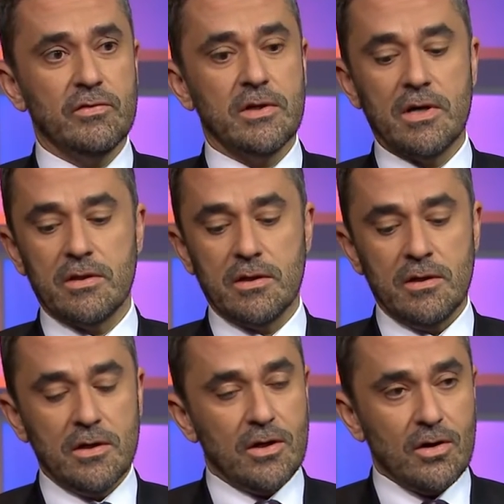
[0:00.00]
of the other,
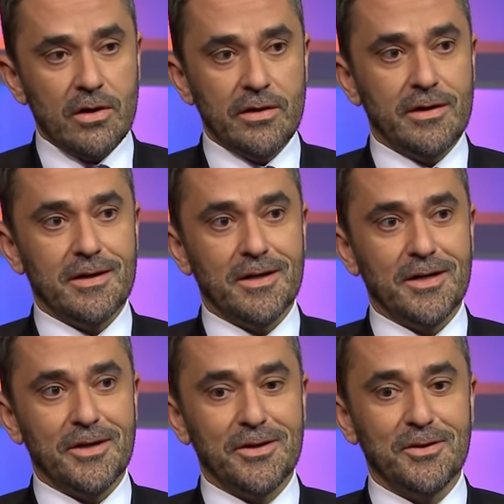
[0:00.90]
on
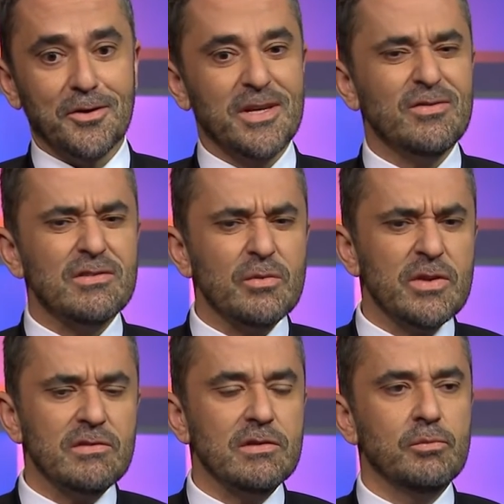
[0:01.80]
you know, even some
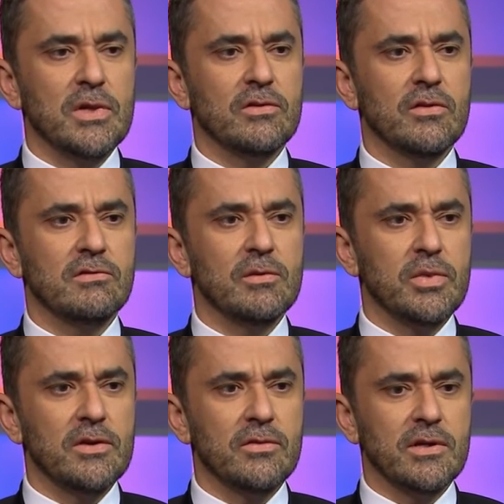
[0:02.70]
of the
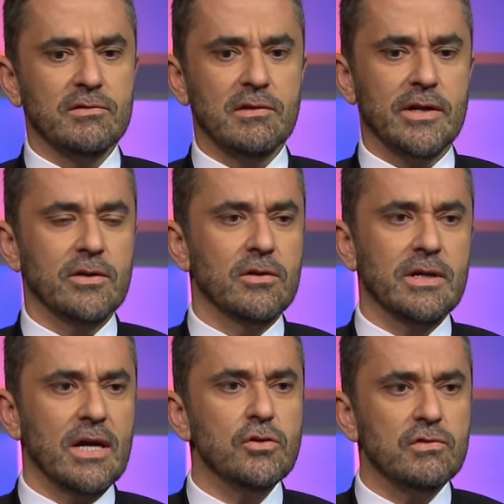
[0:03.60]
simpler things like, you know,
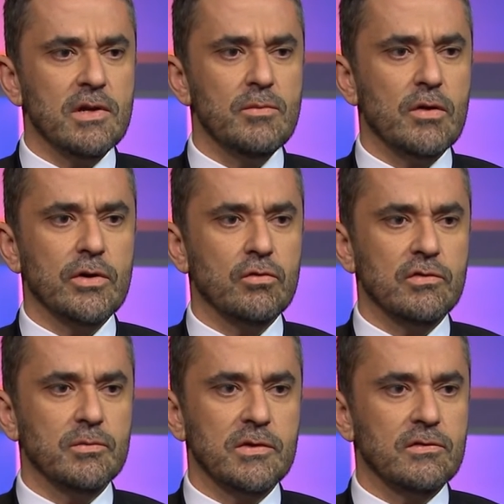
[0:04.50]
can you say Merry
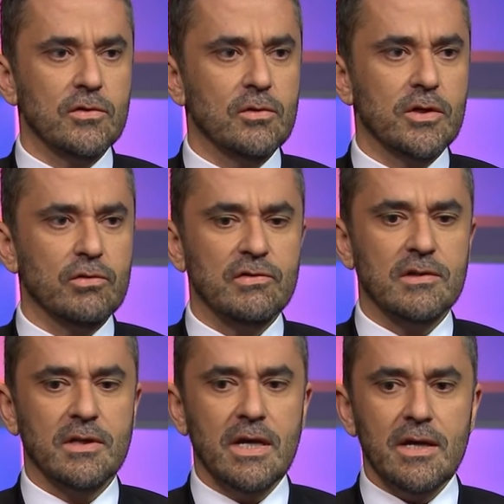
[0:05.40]
Christmas to a
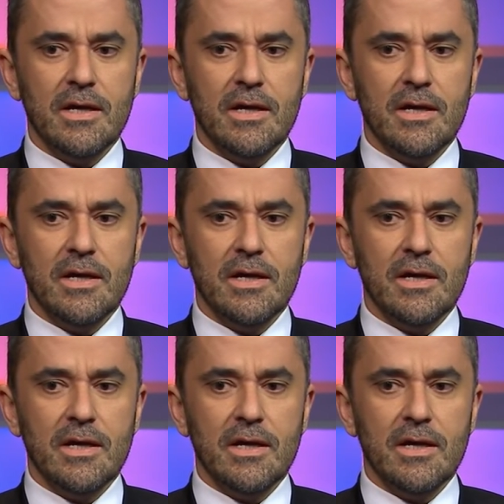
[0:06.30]
Christian?